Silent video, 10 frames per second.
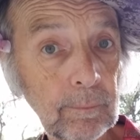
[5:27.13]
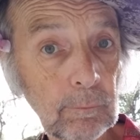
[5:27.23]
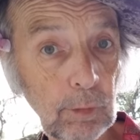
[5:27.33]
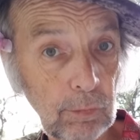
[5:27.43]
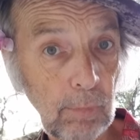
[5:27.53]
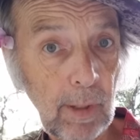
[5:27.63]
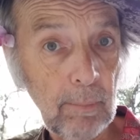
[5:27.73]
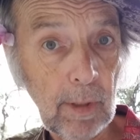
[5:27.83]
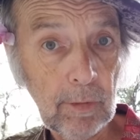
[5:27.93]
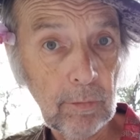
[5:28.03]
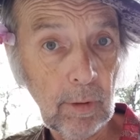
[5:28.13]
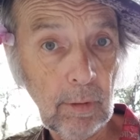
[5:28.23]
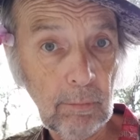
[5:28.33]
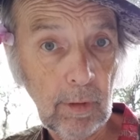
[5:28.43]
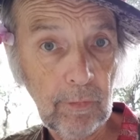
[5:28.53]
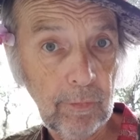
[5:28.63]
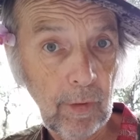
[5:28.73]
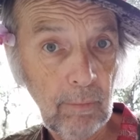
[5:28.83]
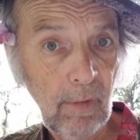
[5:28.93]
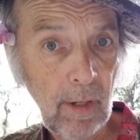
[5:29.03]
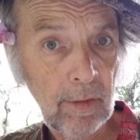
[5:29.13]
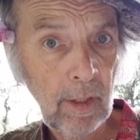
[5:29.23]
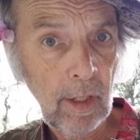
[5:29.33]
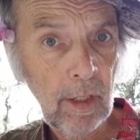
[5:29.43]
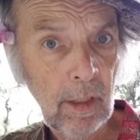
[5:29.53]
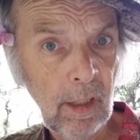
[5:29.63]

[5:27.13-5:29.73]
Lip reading: What's my mantra when I start my day?